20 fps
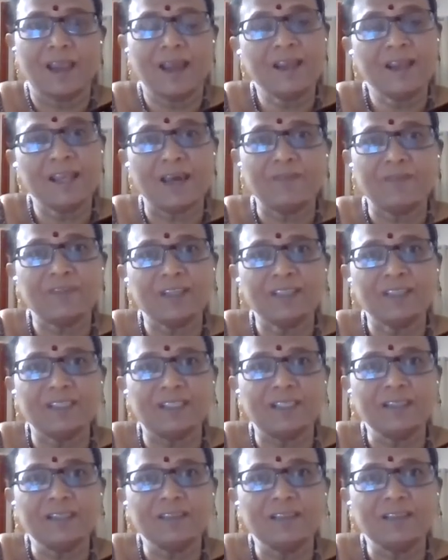And after
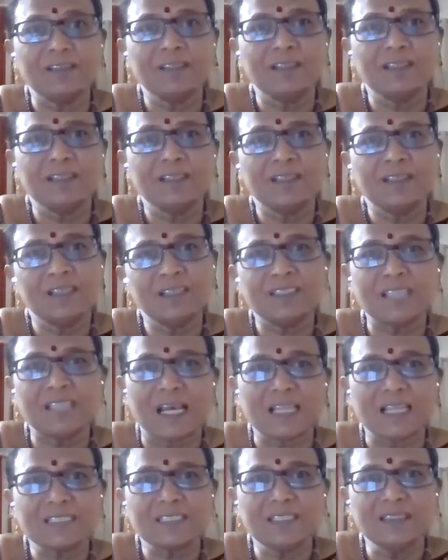that, he is
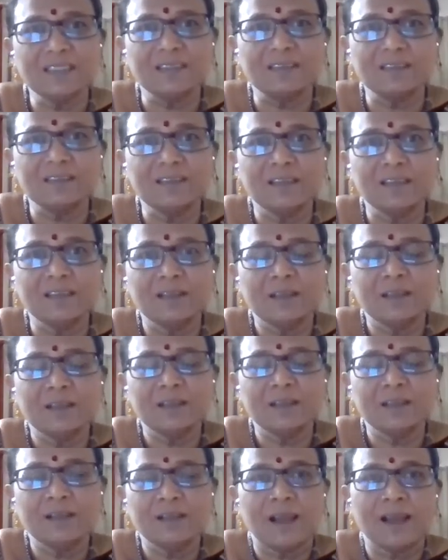asking,
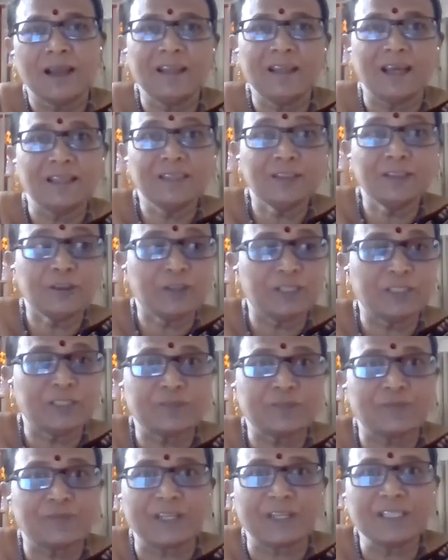and other his
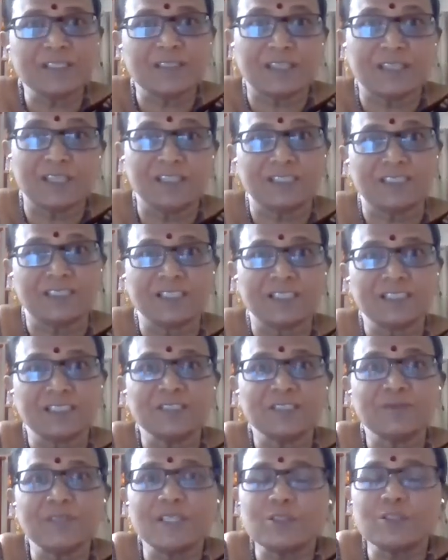friends, he
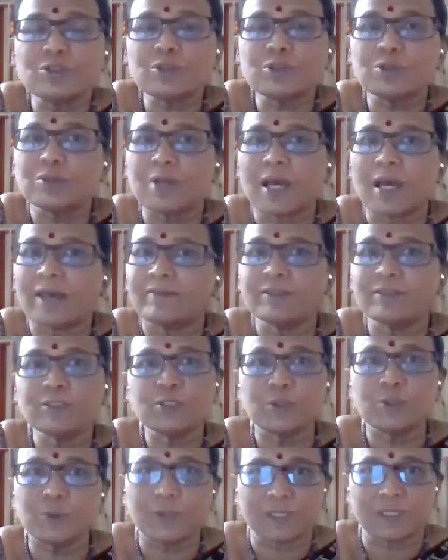discusses with the other
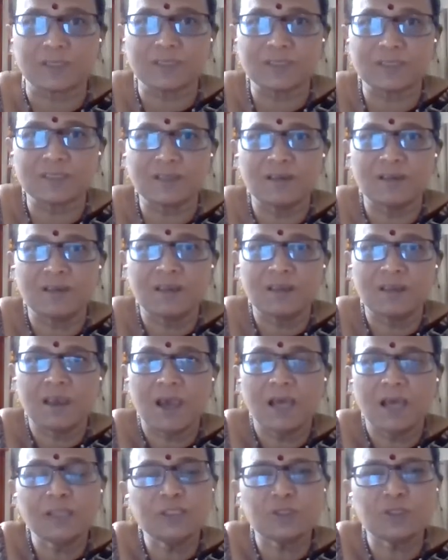students.
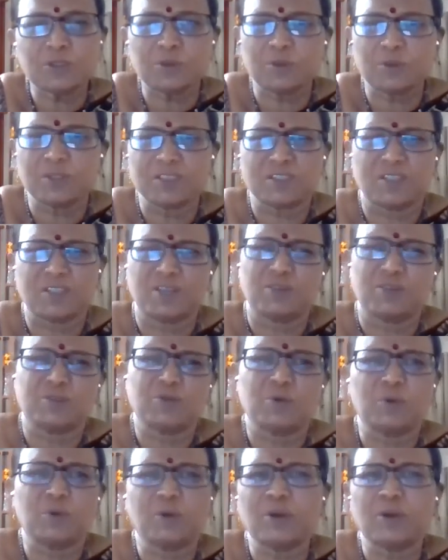Other students say,
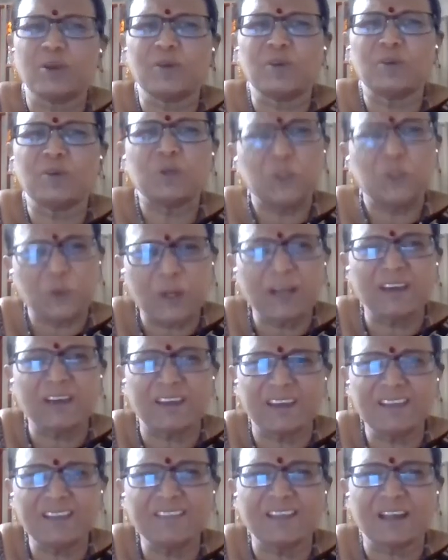okay, you are
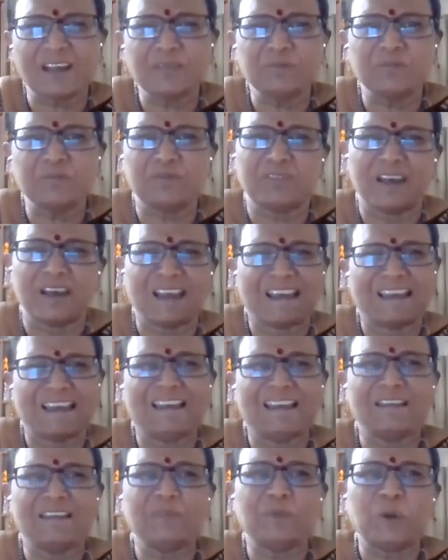reading that
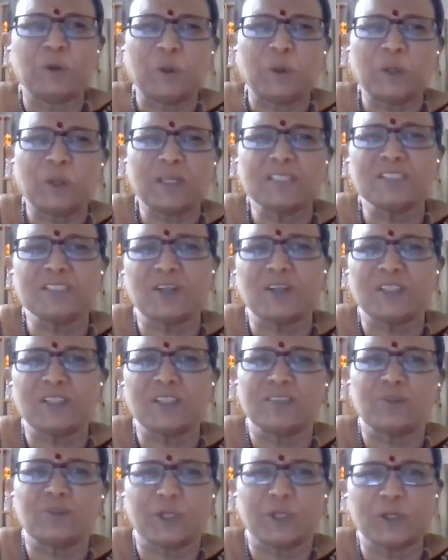bogus
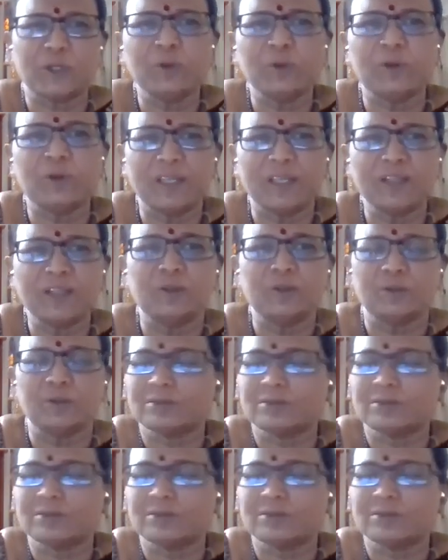author. Why do you read those?